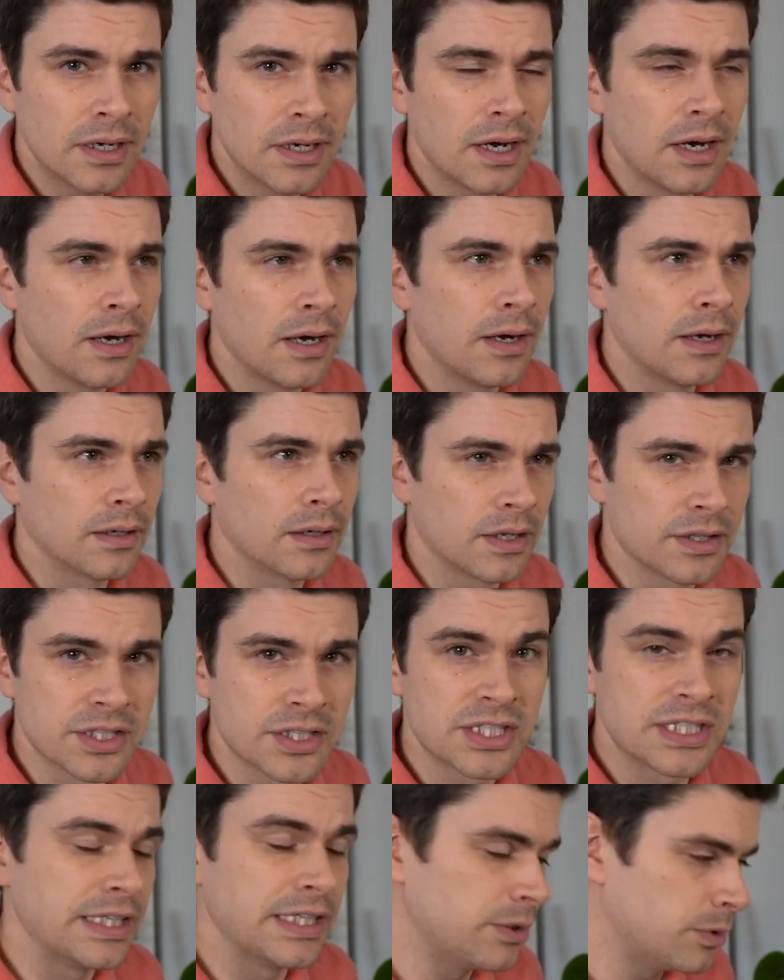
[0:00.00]
like the
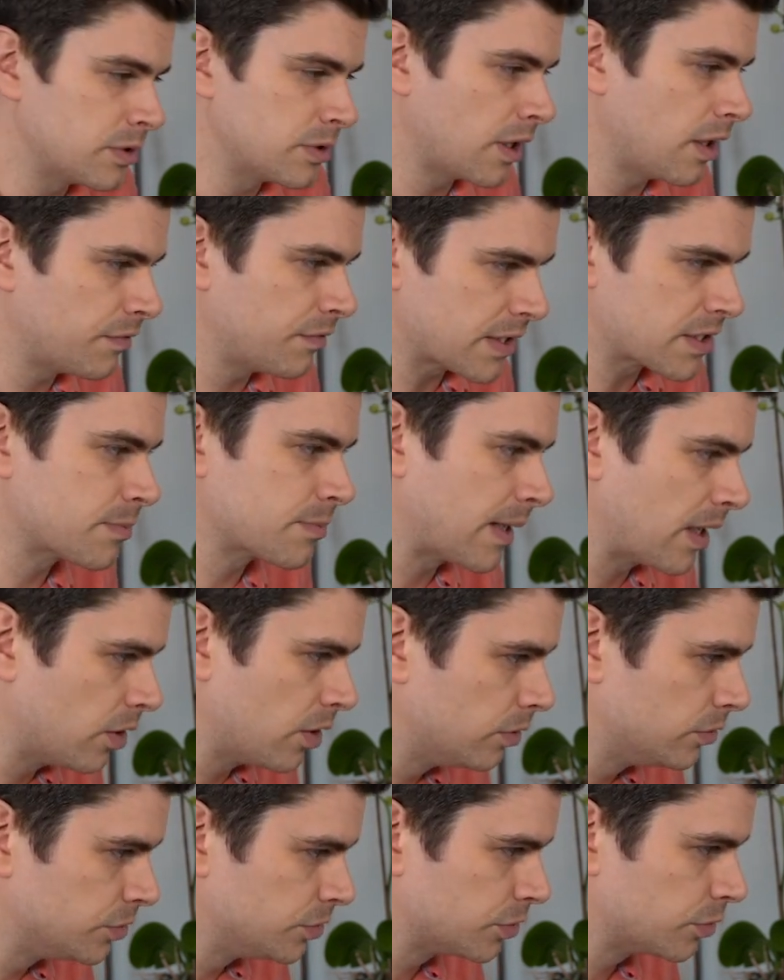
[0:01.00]
Steel Dive, that's about
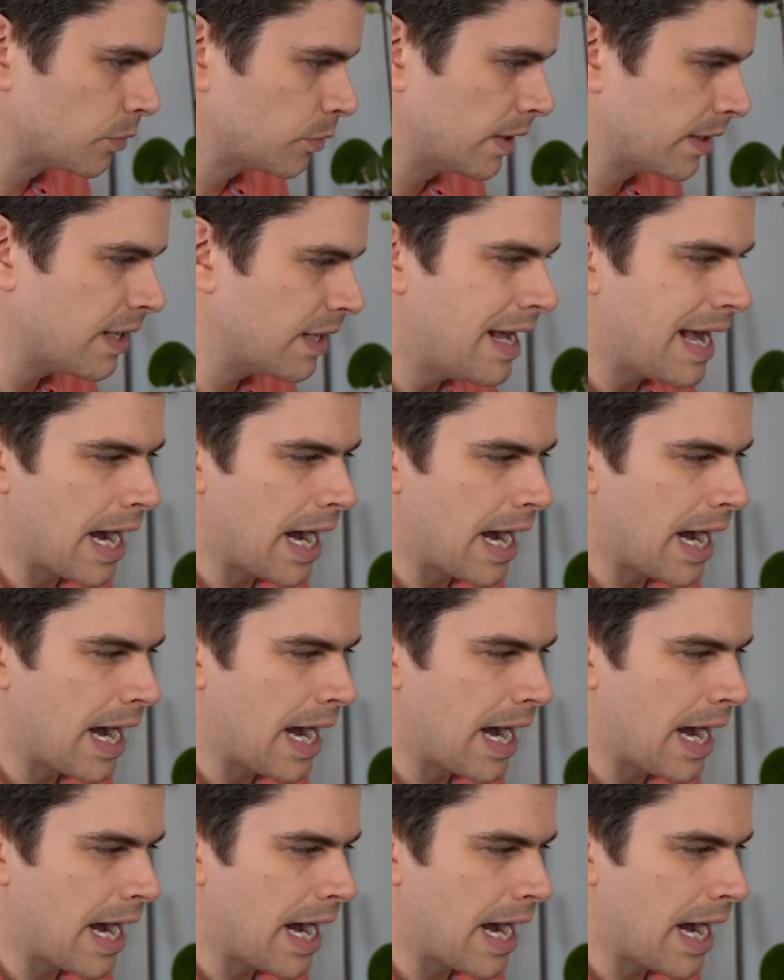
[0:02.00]
100 quid.